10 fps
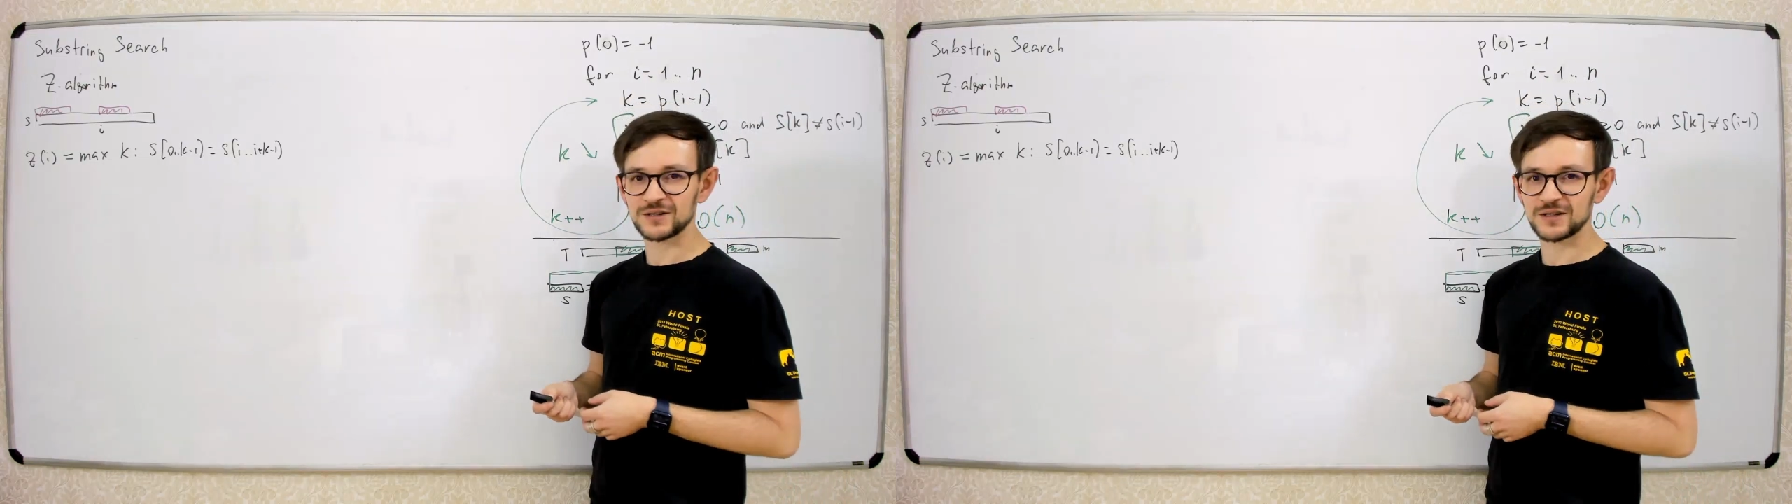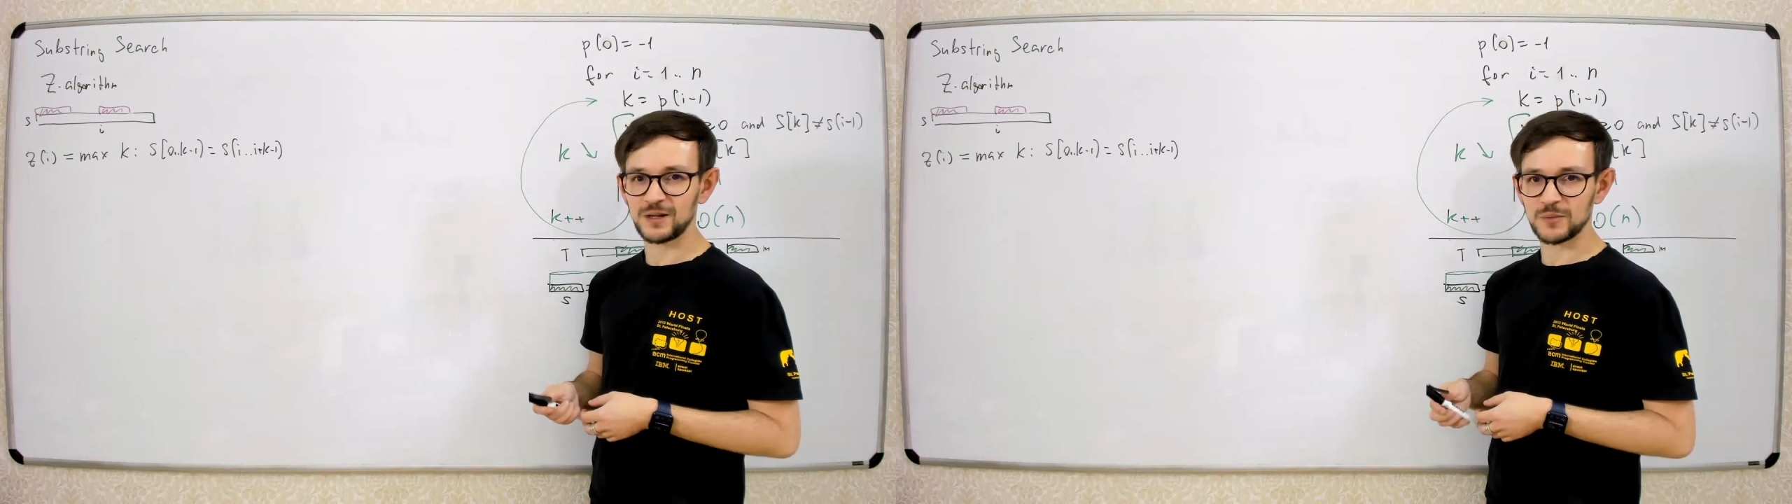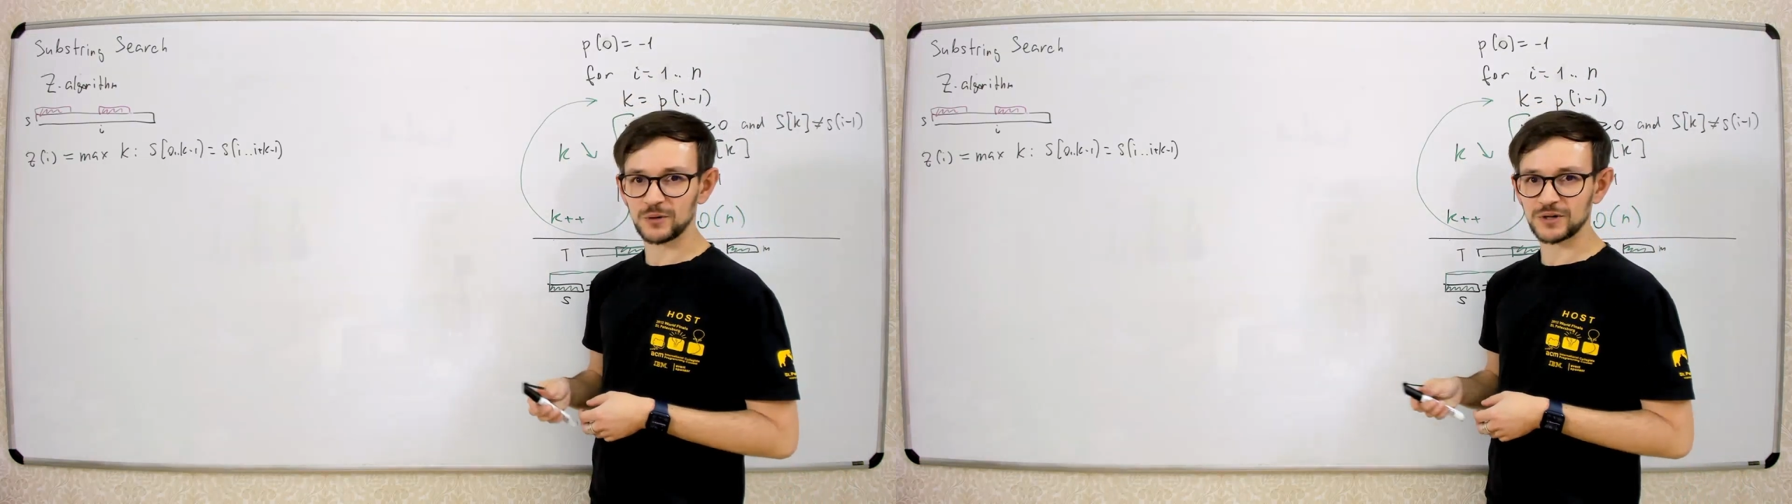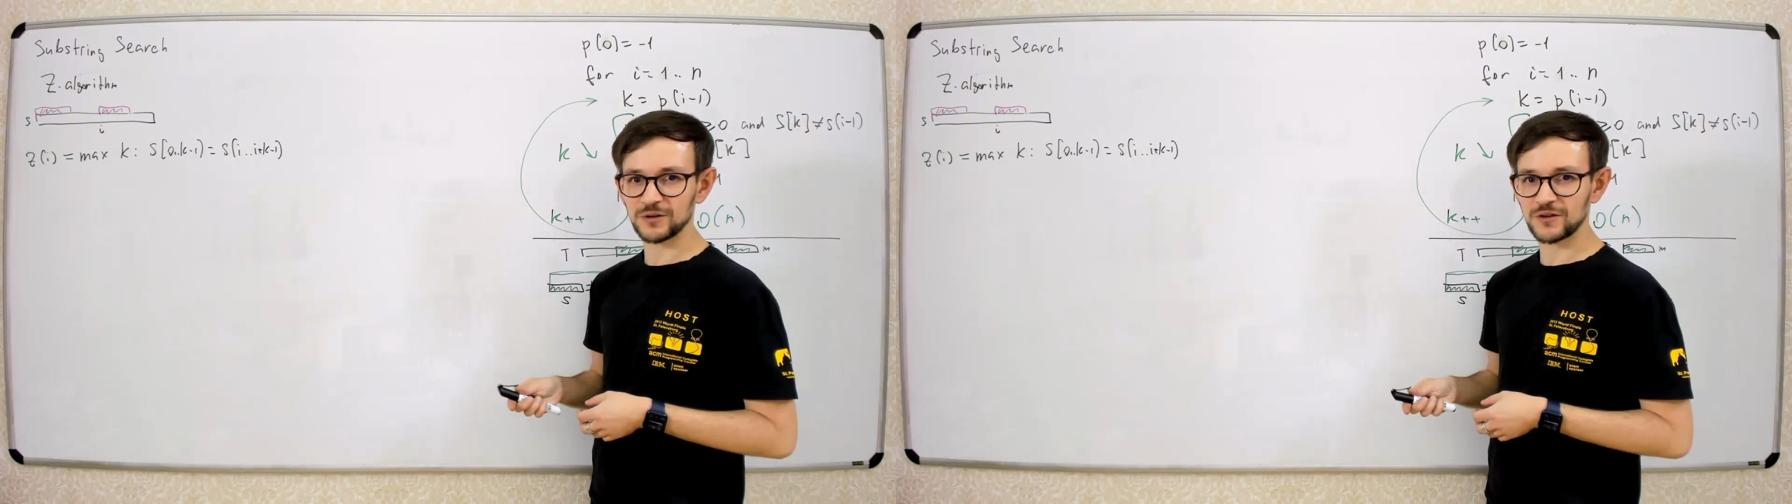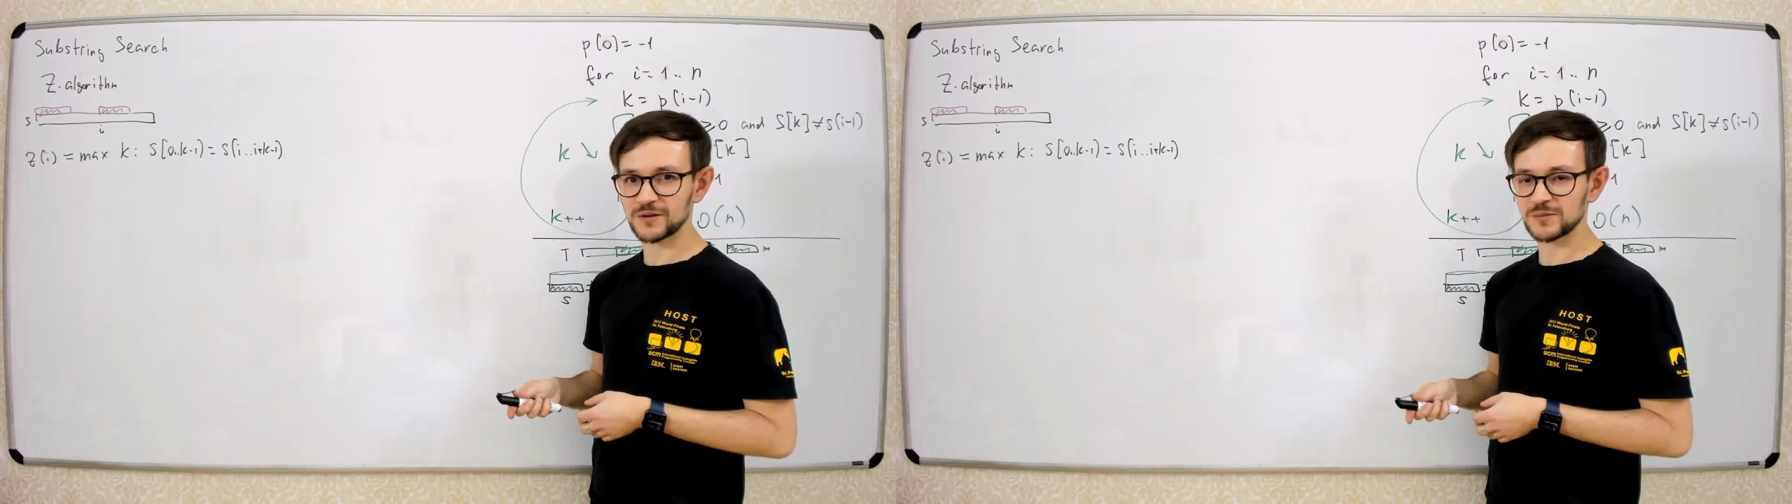tell about
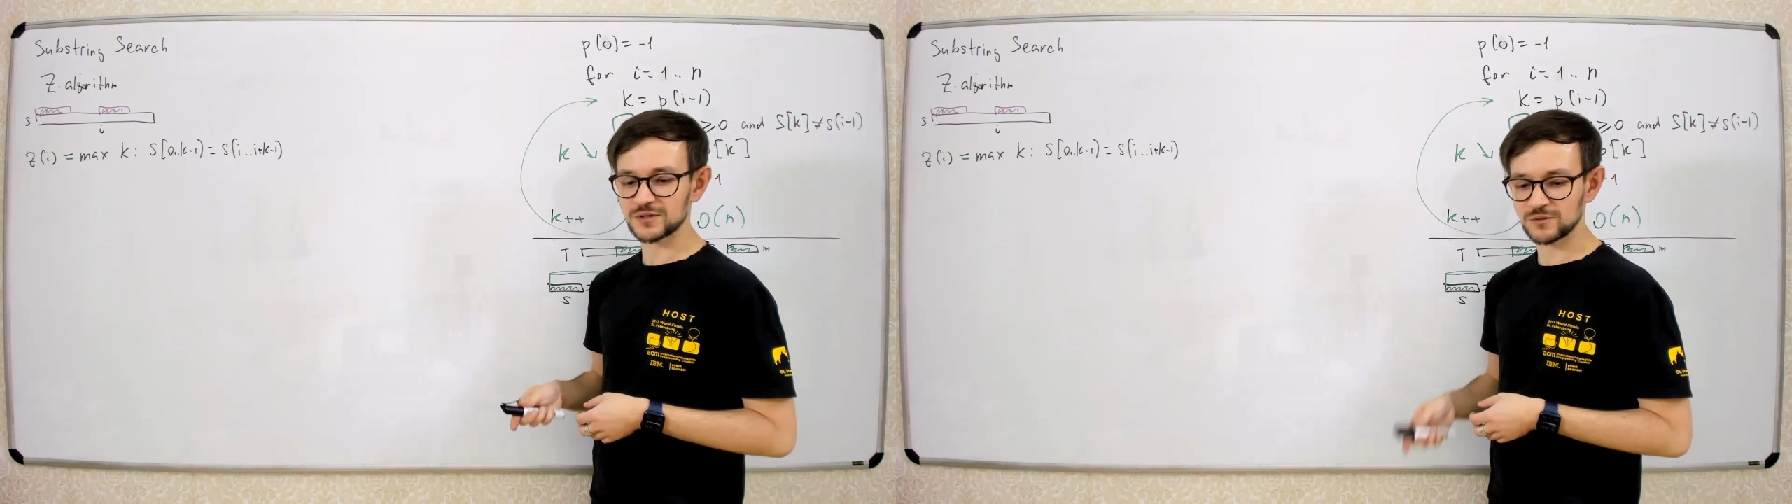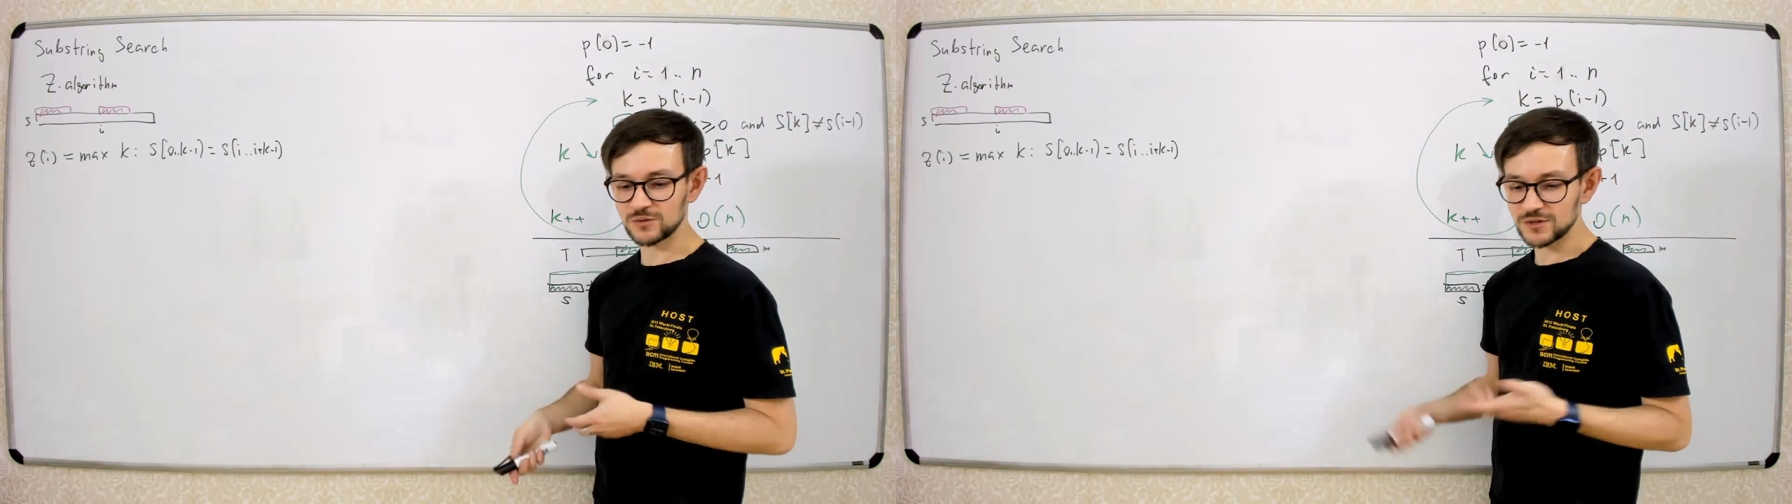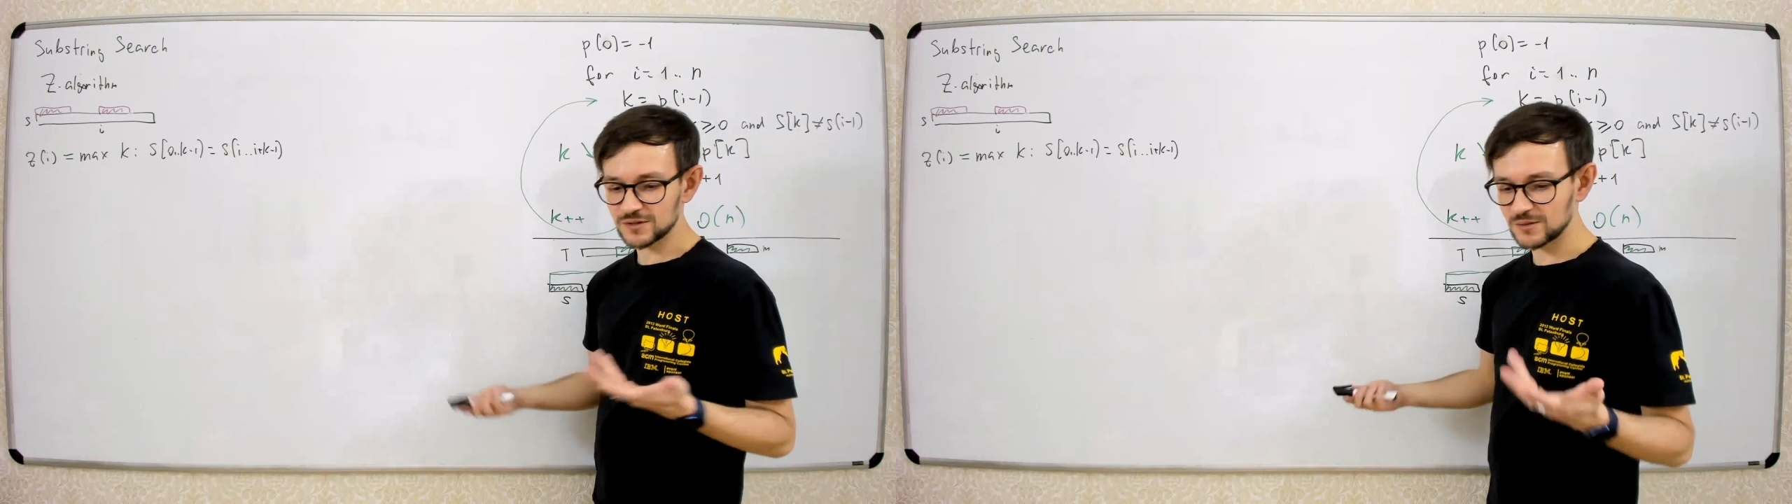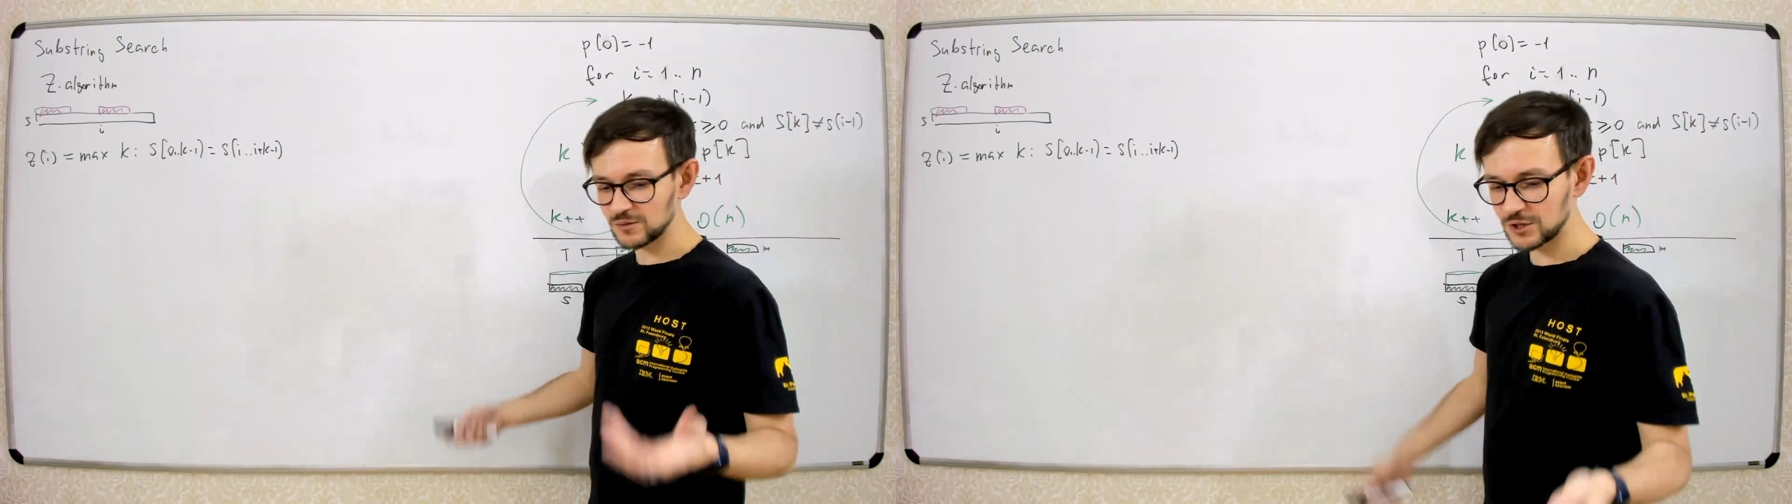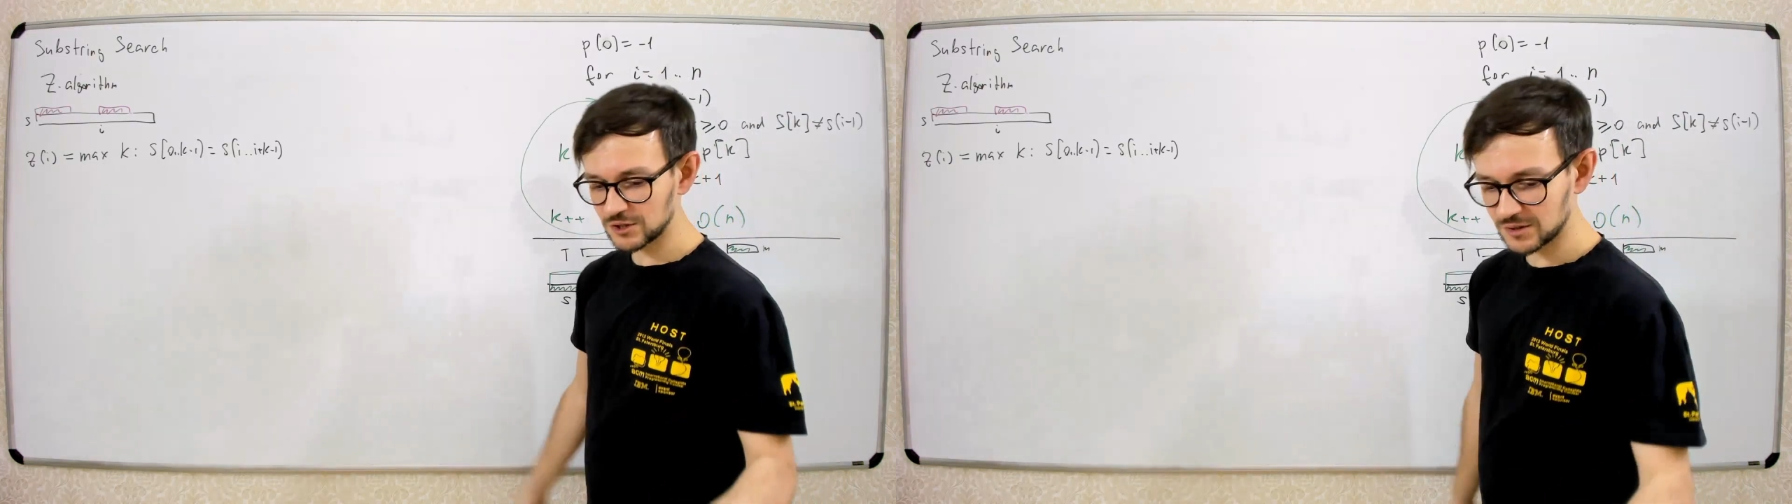algorithms. We
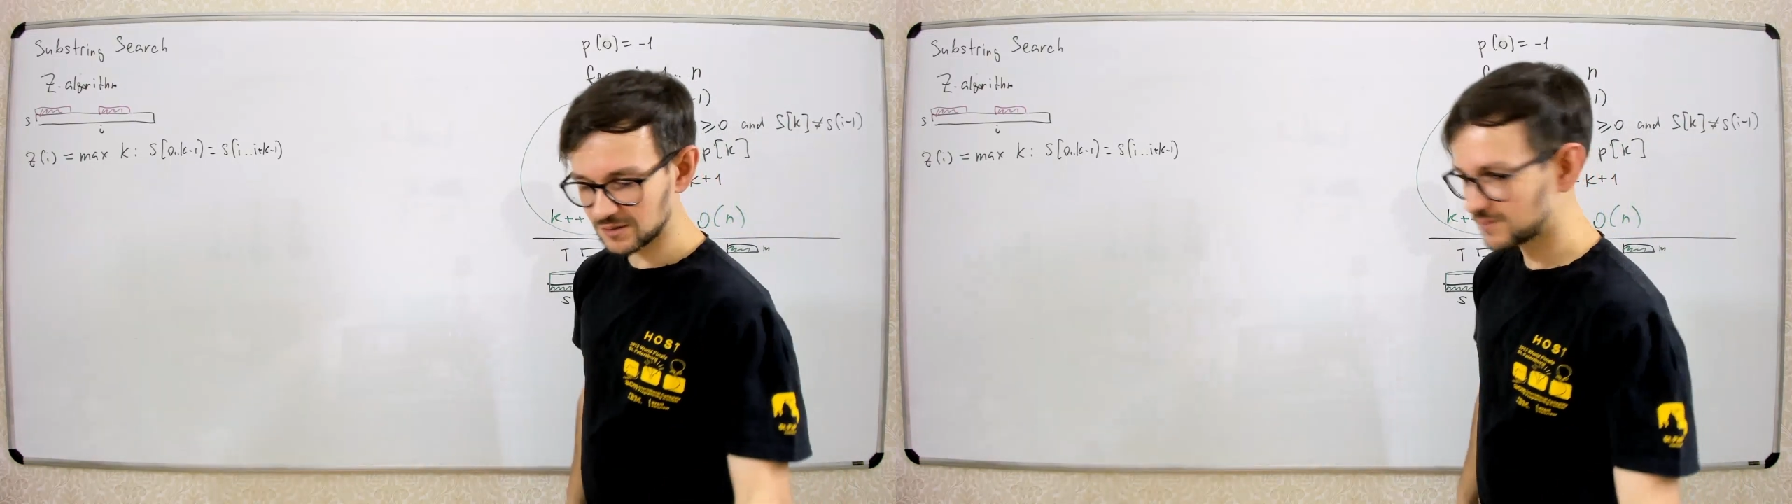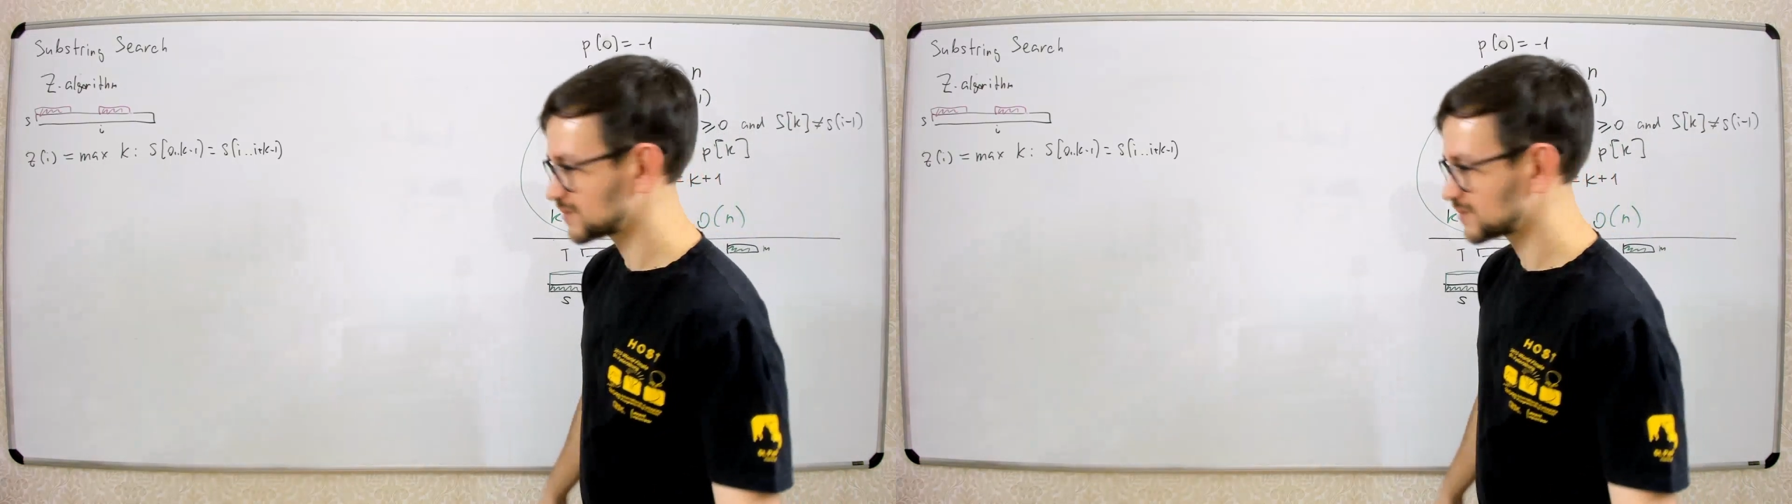just